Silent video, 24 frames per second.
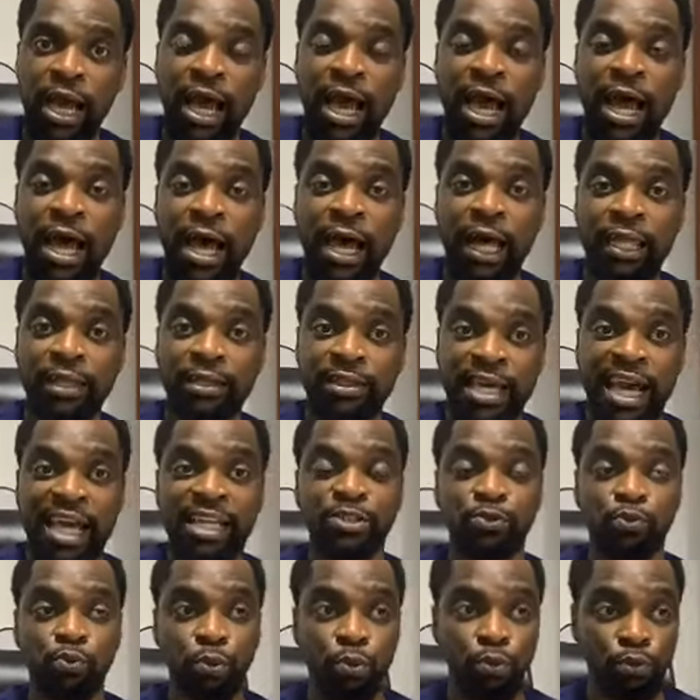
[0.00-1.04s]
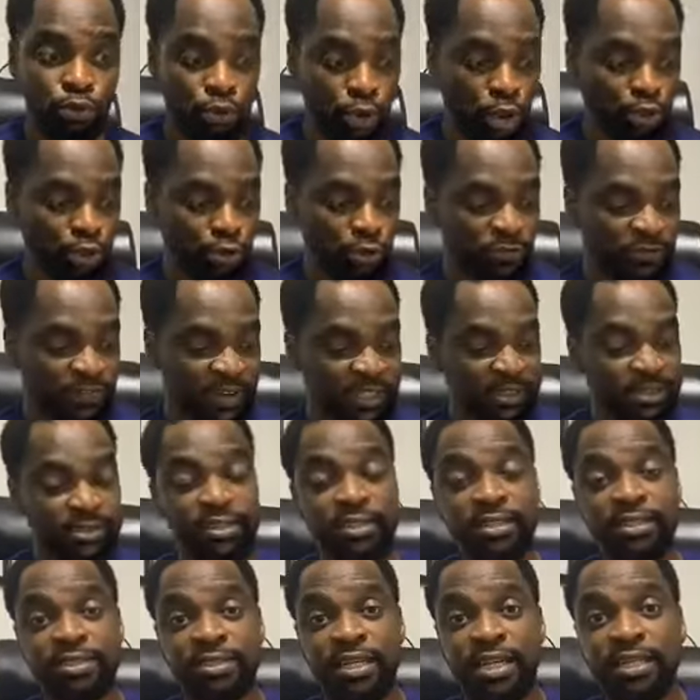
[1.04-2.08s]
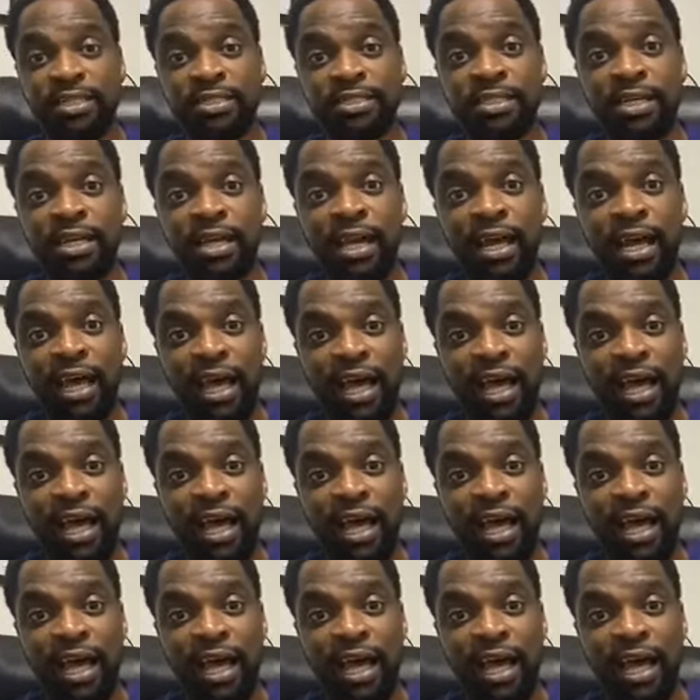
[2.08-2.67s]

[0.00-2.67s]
that we would also facilitate